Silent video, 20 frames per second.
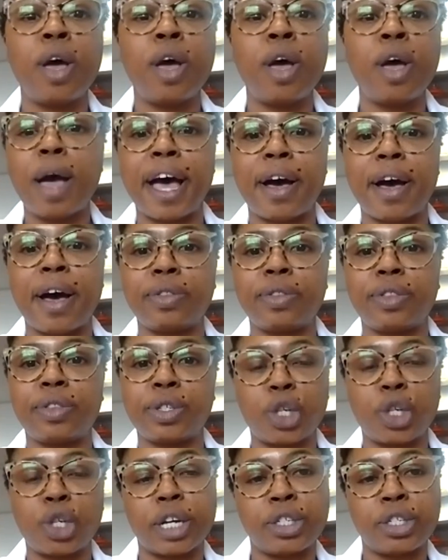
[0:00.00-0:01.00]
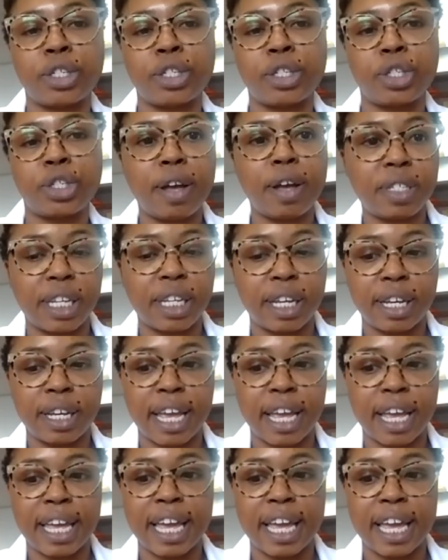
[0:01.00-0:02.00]
about the structure of
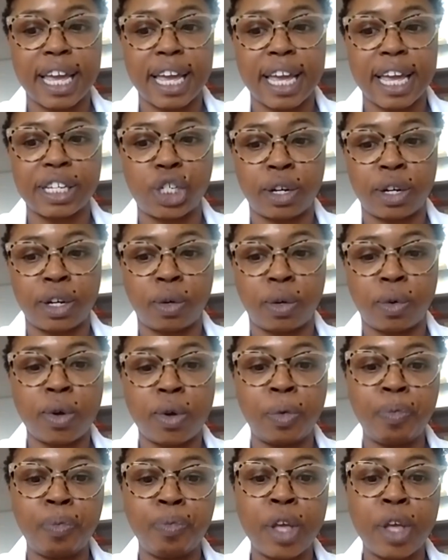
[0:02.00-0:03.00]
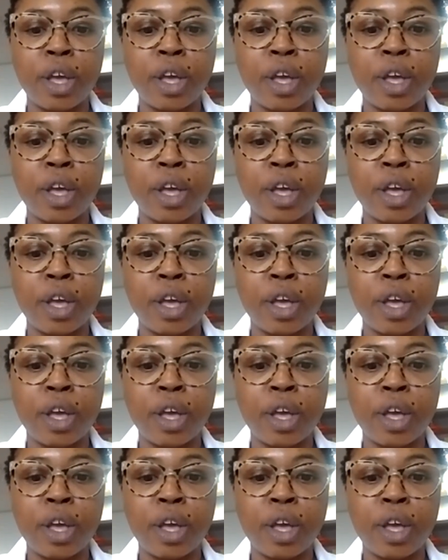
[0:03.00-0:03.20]
DNA in general.